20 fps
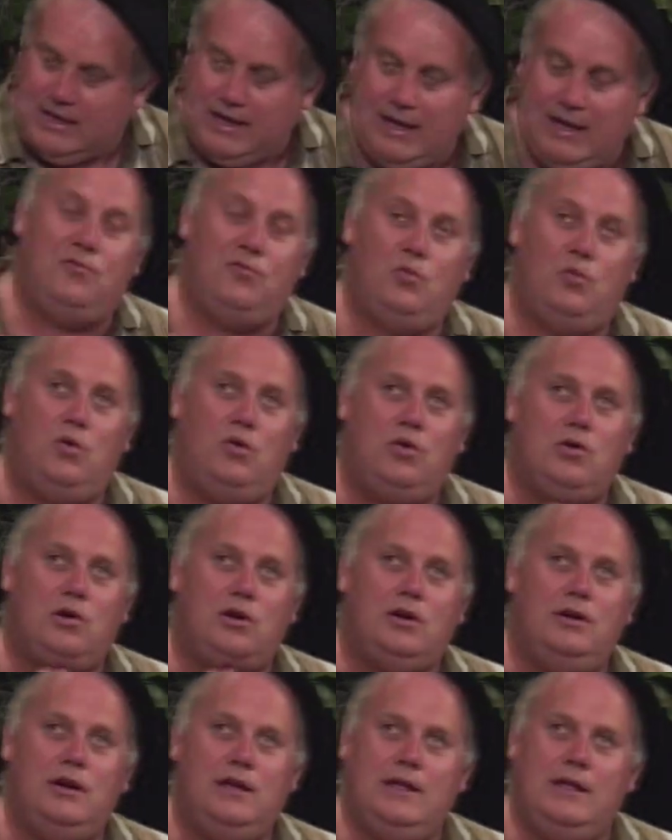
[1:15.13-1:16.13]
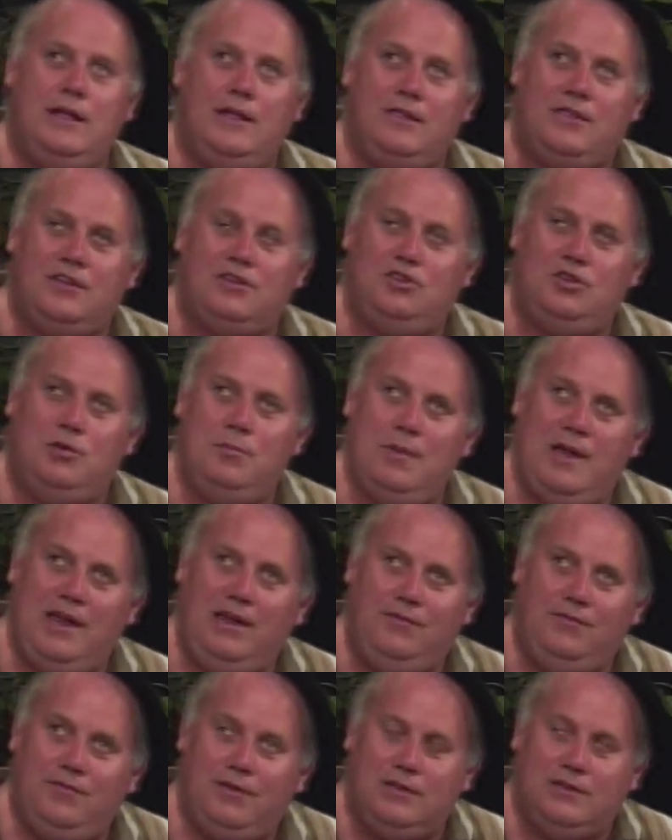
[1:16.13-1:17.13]
And in war, the two
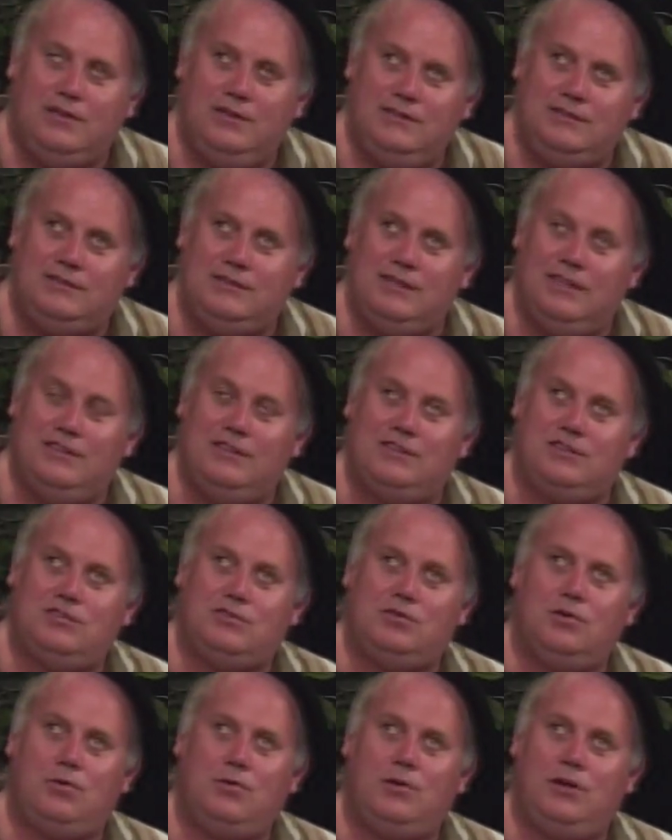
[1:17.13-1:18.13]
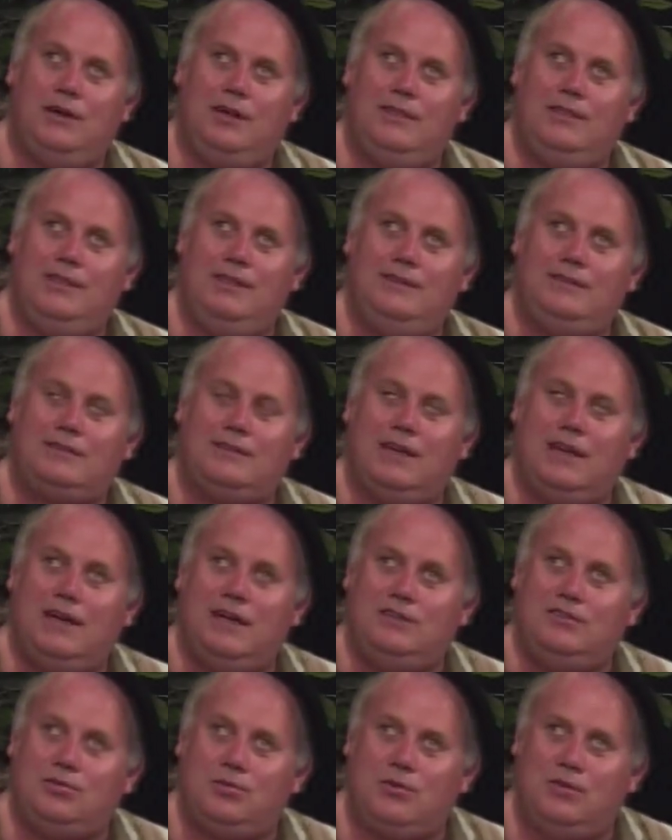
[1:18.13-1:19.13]
main villains in the story, these
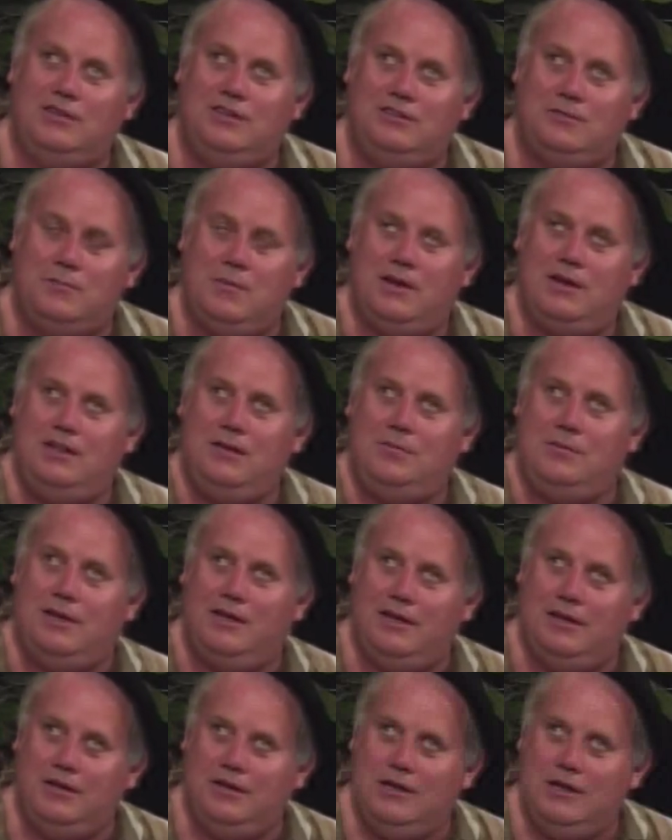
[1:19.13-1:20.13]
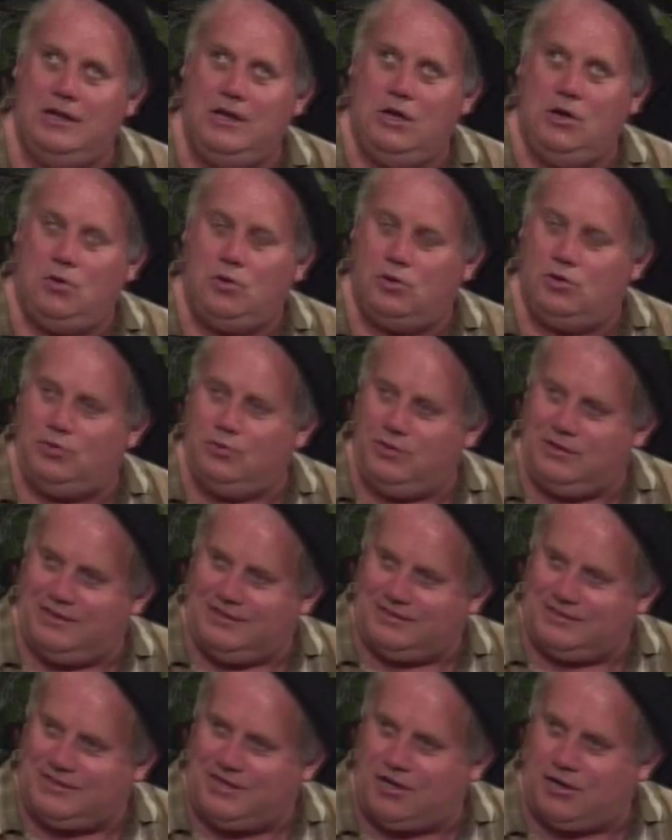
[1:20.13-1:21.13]
guys who are these money men, who are doing
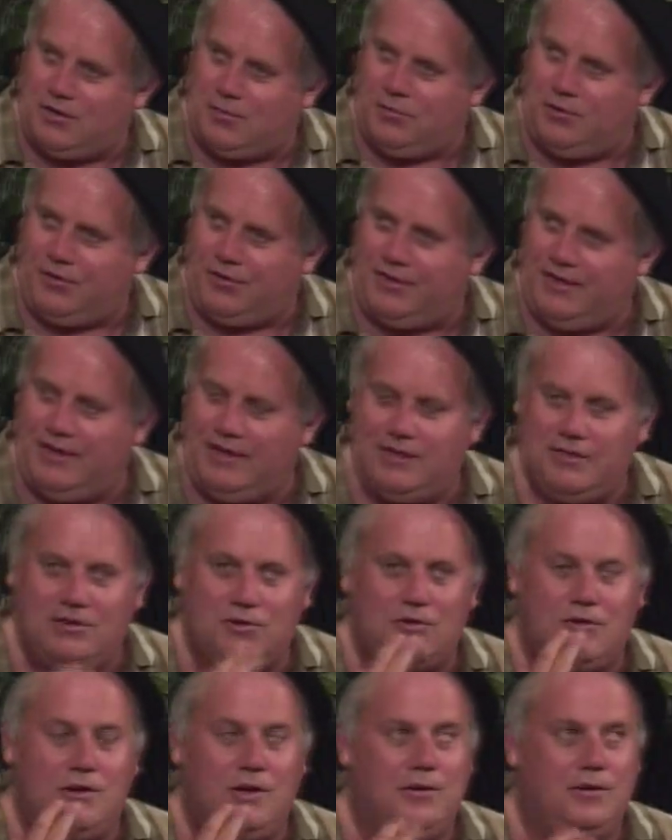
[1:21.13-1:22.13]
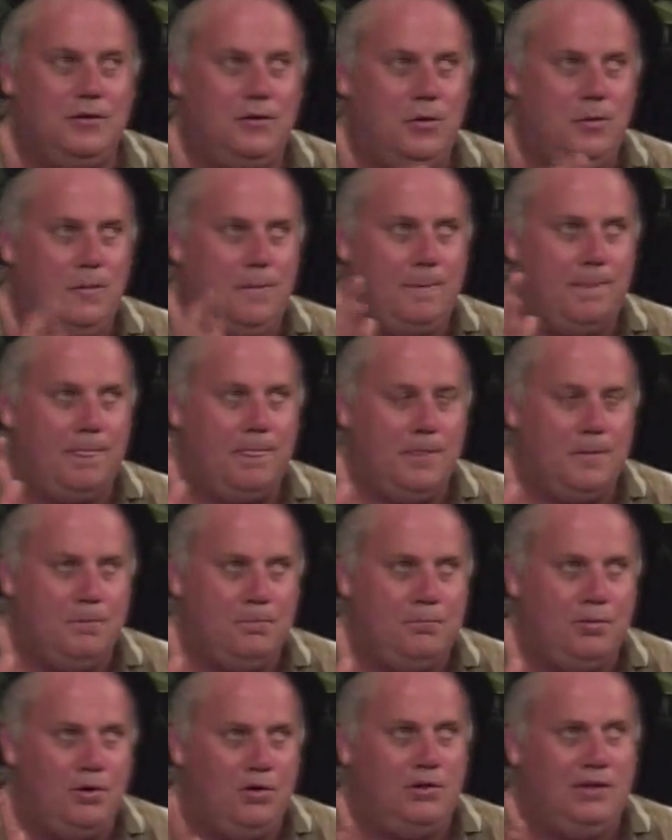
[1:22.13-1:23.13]
this terrible thing, they're going to
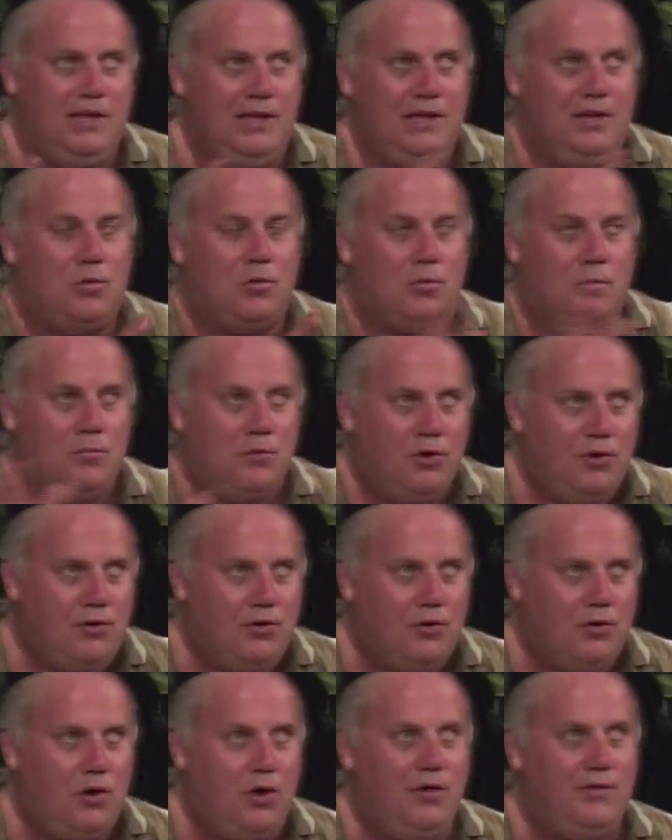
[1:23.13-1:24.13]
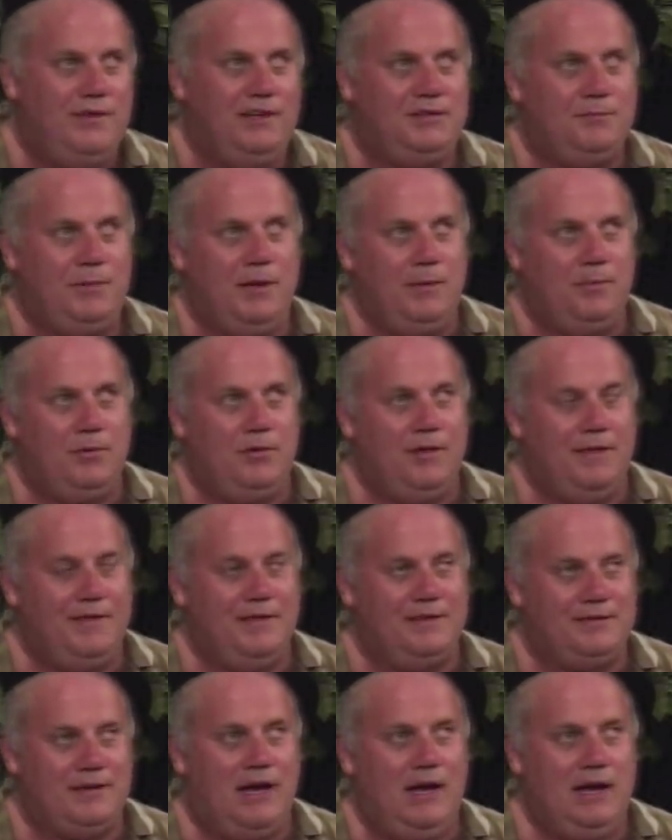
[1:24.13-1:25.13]
bully or murder all these people on
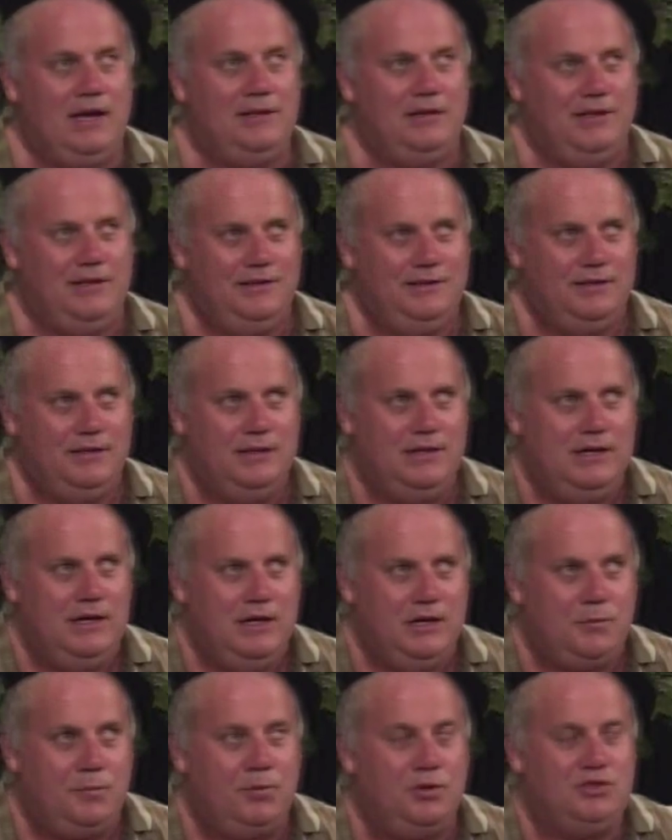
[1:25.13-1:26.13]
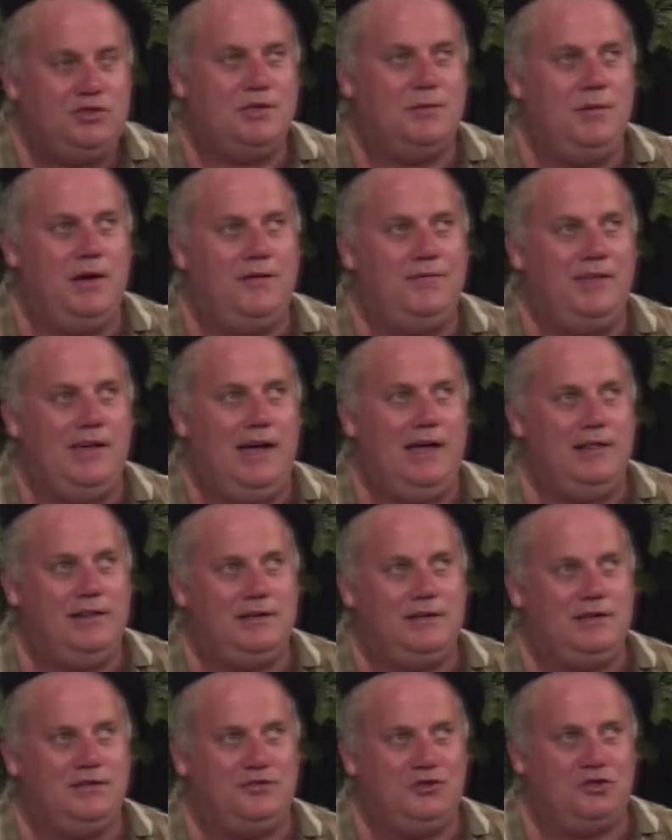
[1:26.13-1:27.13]
this island to push them off the
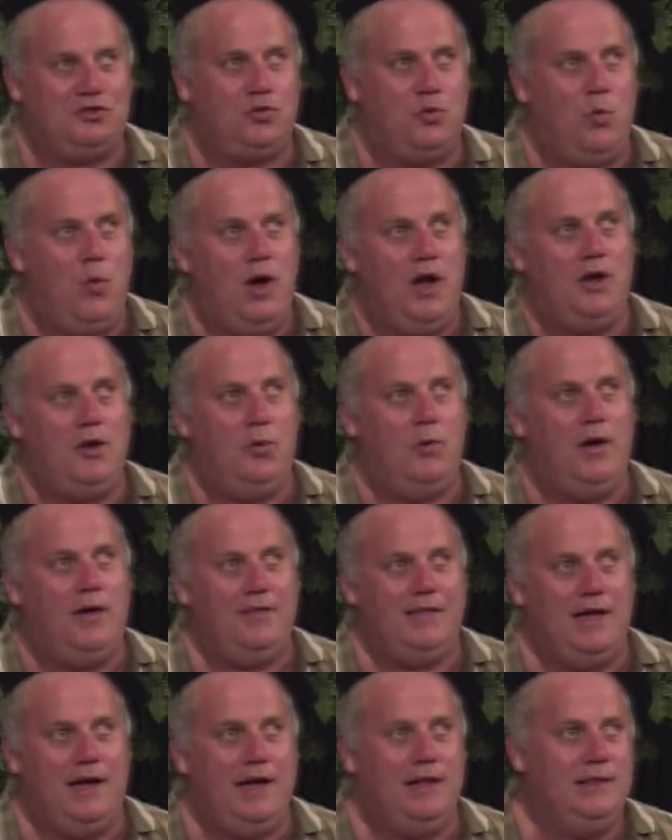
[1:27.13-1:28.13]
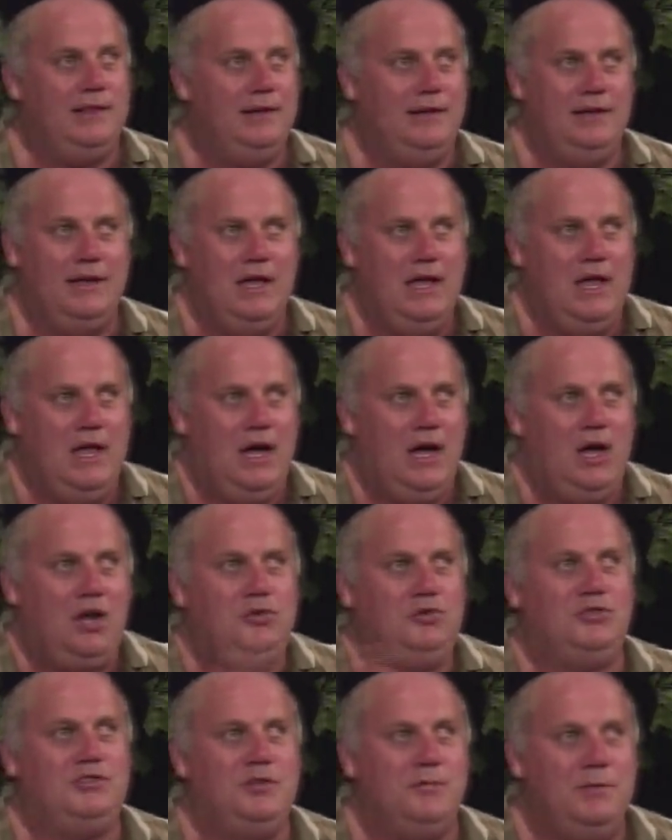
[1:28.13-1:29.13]
island because there's guano on the island,
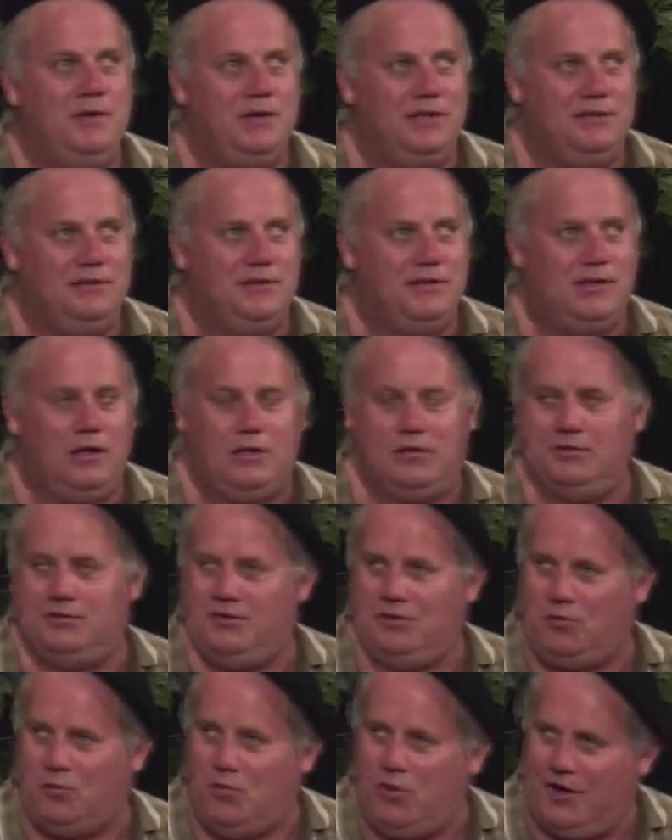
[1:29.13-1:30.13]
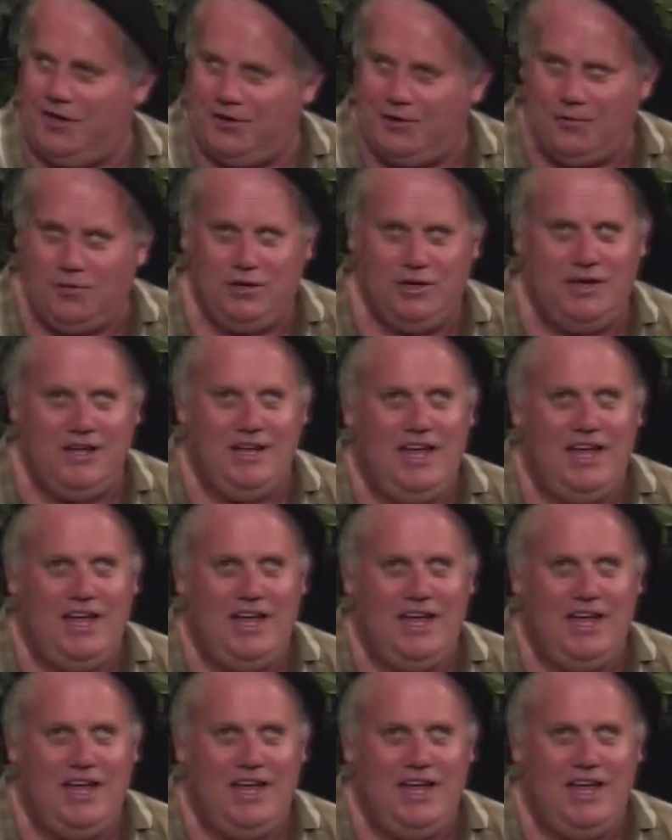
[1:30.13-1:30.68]
hundreds of millions of dollars of guano,